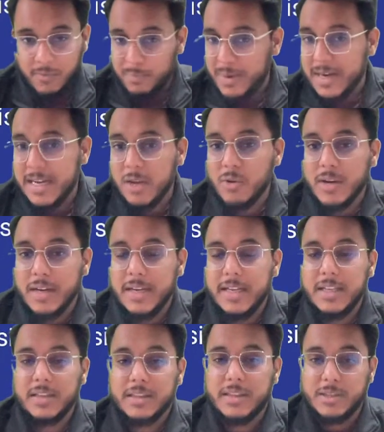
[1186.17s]

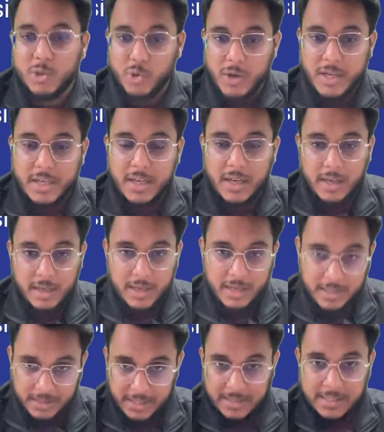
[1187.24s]
particularly the